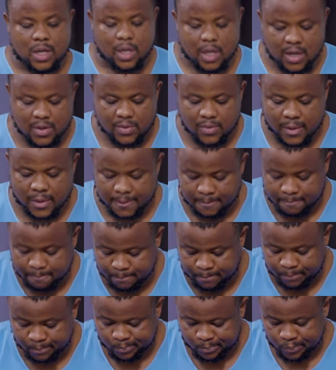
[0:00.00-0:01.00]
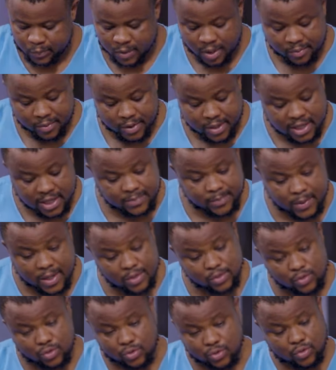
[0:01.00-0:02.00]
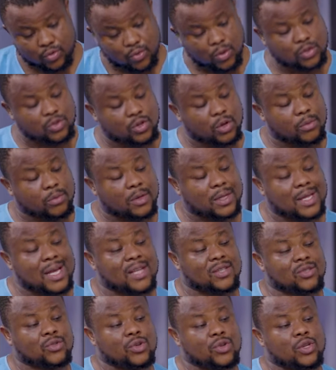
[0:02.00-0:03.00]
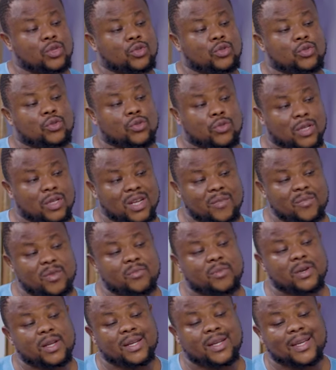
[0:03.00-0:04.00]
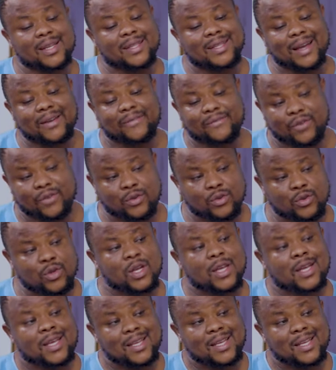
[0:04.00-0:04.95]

Anyway, let me explain to you what your brother is going through. Let me break it down for you.